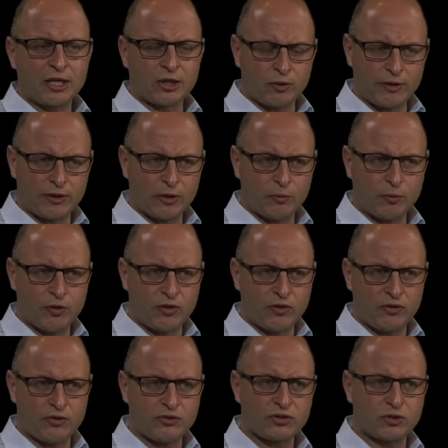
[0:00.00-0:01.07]
credit
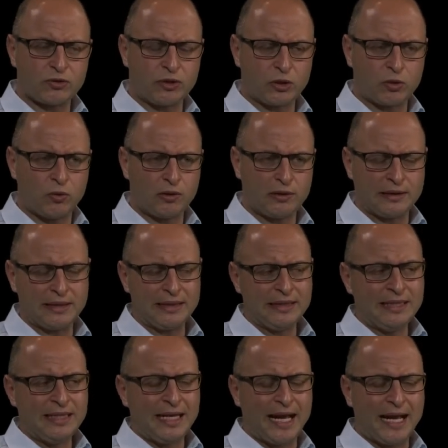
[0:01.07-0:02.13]
worthiness, credit quality,
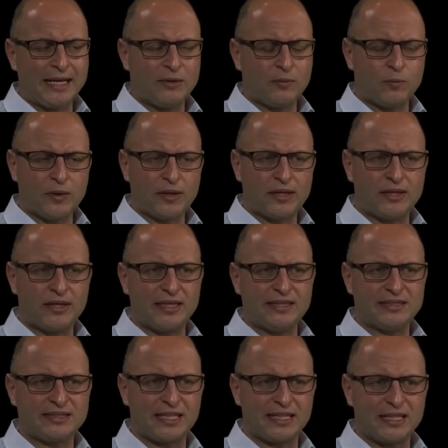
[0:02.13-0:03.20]
and whether
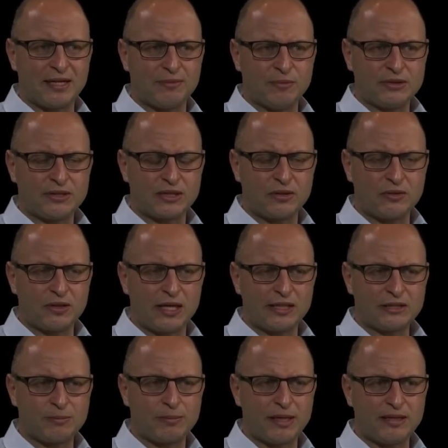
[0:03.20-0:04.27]
these state governments are going to
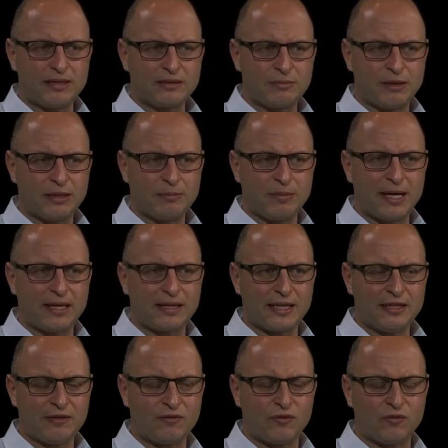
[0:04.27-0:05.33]
actually pay this money back.
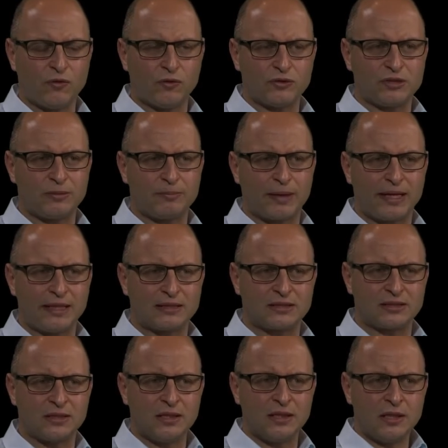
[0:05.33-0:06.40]
And if you're forcing
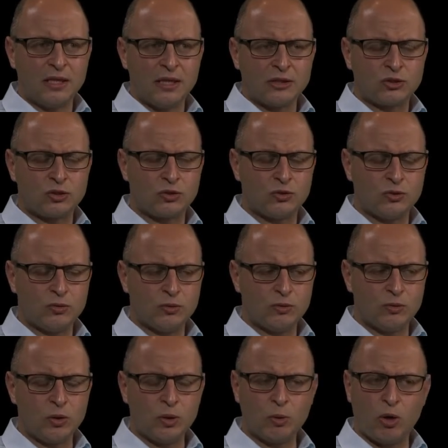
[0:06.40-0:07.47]
banks to
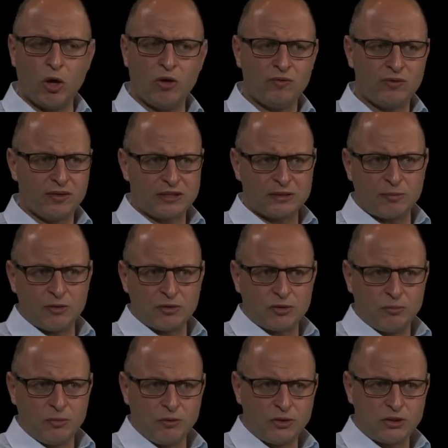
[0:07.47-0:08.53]
who are overly exposed to
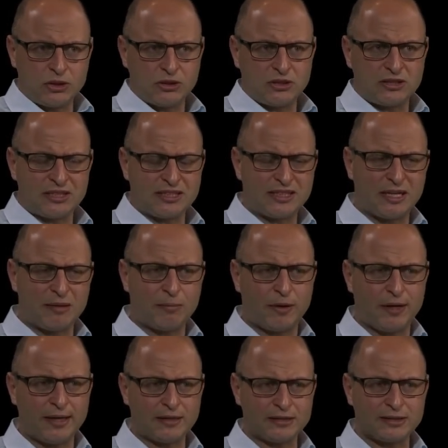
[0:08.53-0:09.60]
mortgages to start
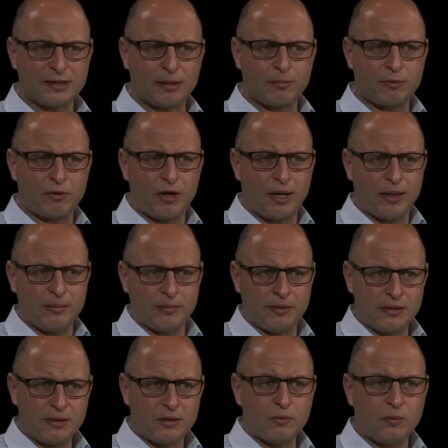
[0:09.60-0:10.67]
buying subprime,
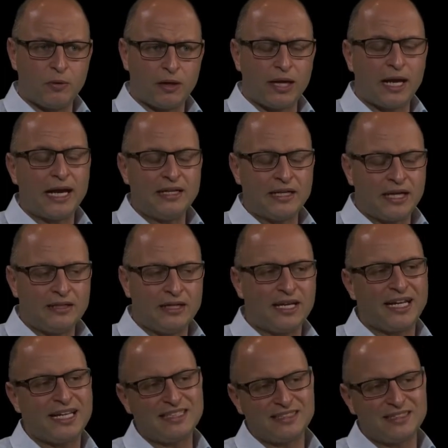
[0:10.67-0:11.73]
well, and and
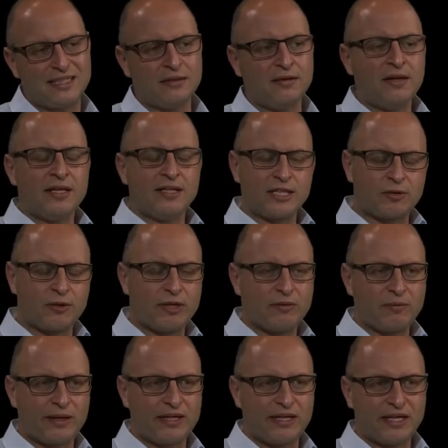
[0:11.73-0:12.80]
here's the thing: the credit
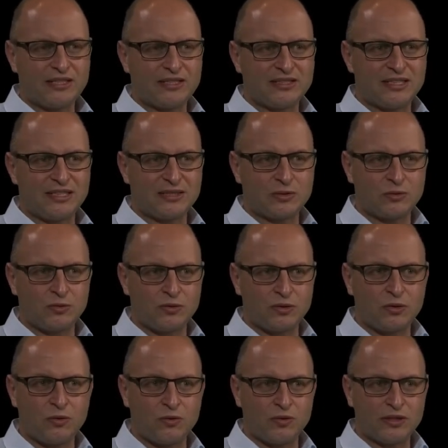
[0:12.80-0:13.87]
rating agencies
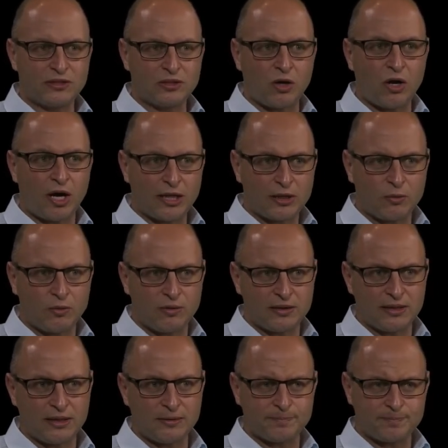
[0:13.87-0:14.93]
call this high
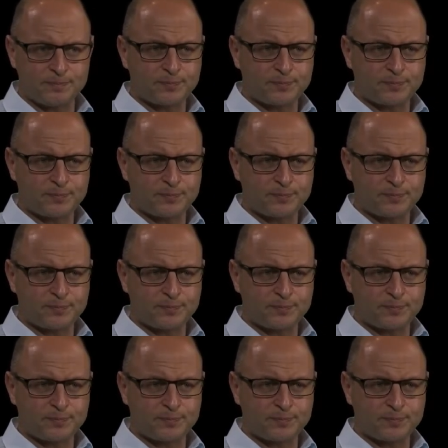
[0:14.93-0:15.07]
quality